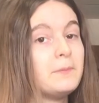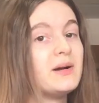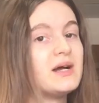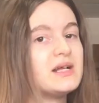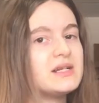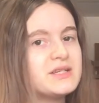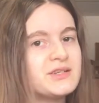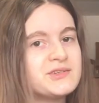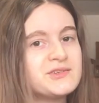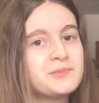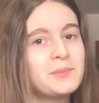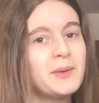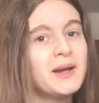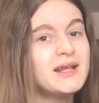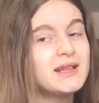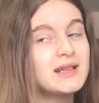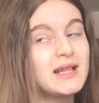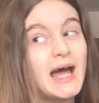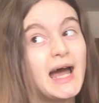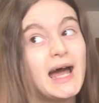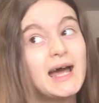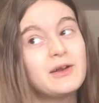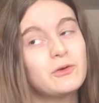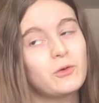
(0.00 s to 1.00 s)
But despite
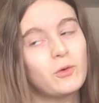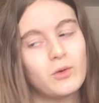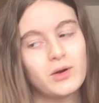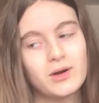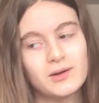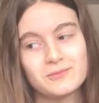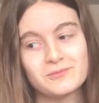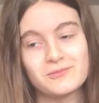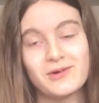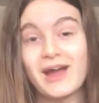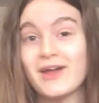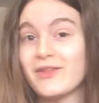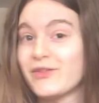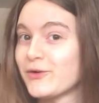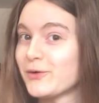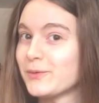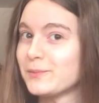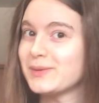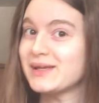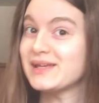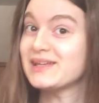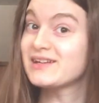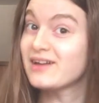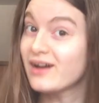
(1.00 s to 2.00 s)
that, or rather
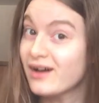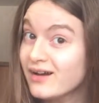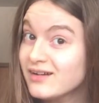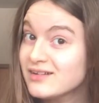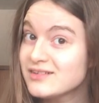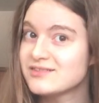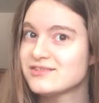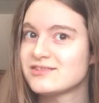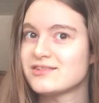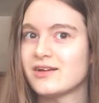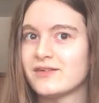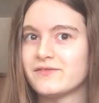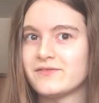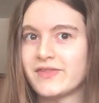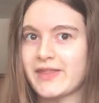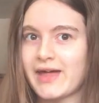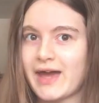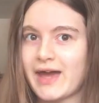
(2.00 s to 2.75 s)
because of